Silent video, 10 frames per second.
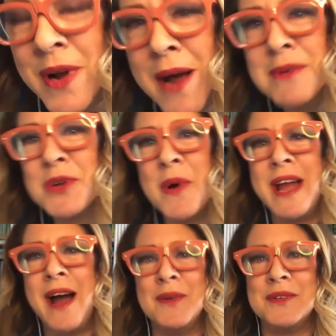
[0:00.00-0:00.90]
when I was
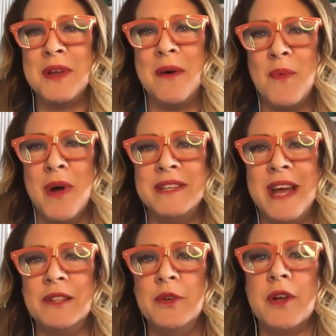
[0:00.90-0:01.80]
going out one
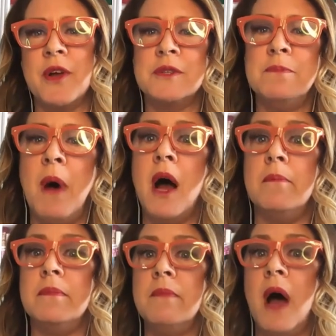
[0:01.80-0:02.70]
day, Luna goes,
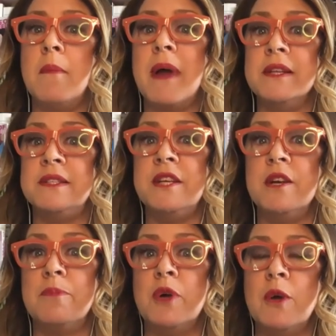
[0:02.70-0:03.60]
"Mom, mom, I can see
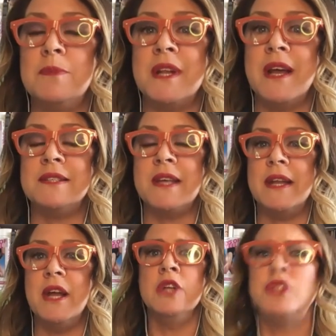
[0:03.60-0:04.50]
your boobs," and I
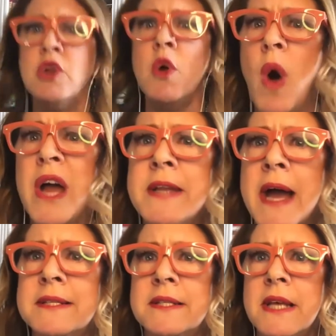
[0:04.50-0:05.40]
said, "Do you want
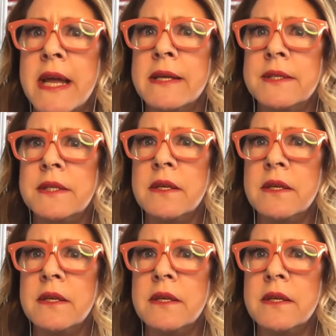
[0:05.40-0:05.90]
nice things?"